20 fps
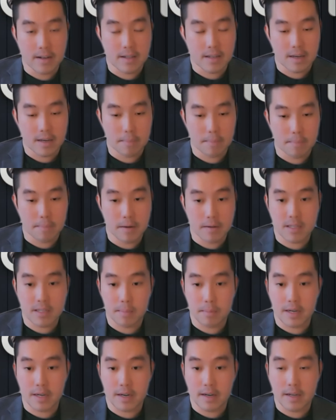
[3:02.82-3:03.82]
to build
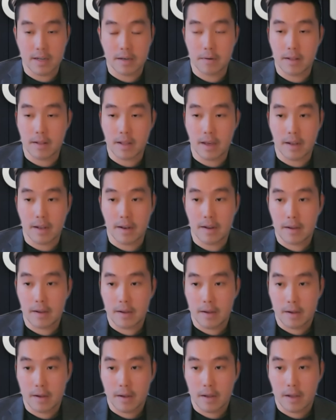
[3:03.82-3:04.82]
something new that
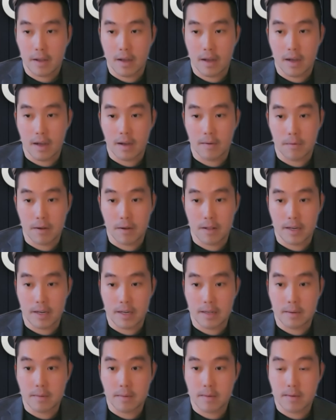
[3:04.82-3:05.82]

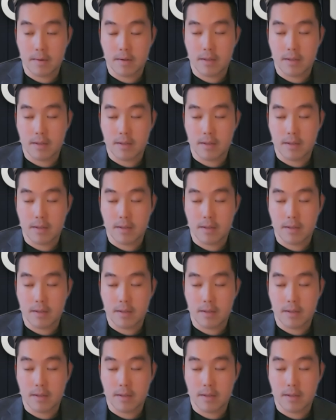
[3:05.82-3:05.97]
really